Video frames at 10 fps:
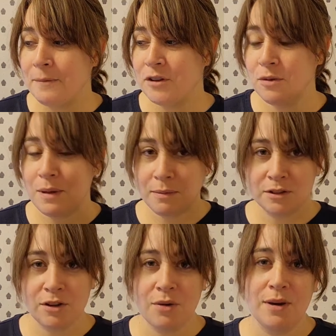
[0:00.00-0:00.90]
So you'll be able
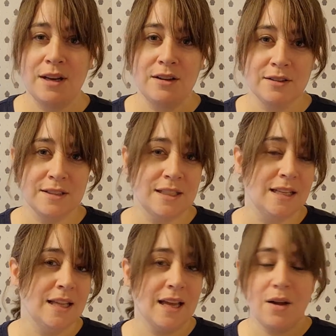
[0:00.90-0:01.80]
to go in and you'll
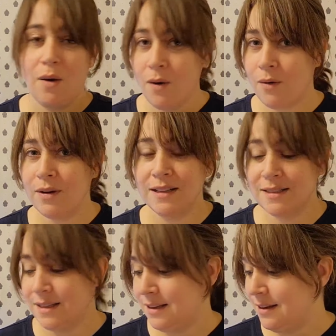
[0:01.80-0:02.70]
see like, oh, it's
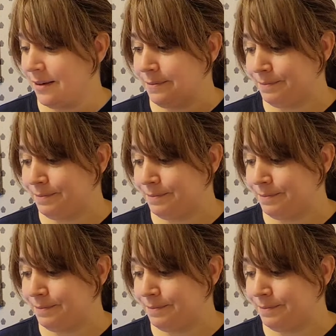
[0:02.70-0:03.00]
the,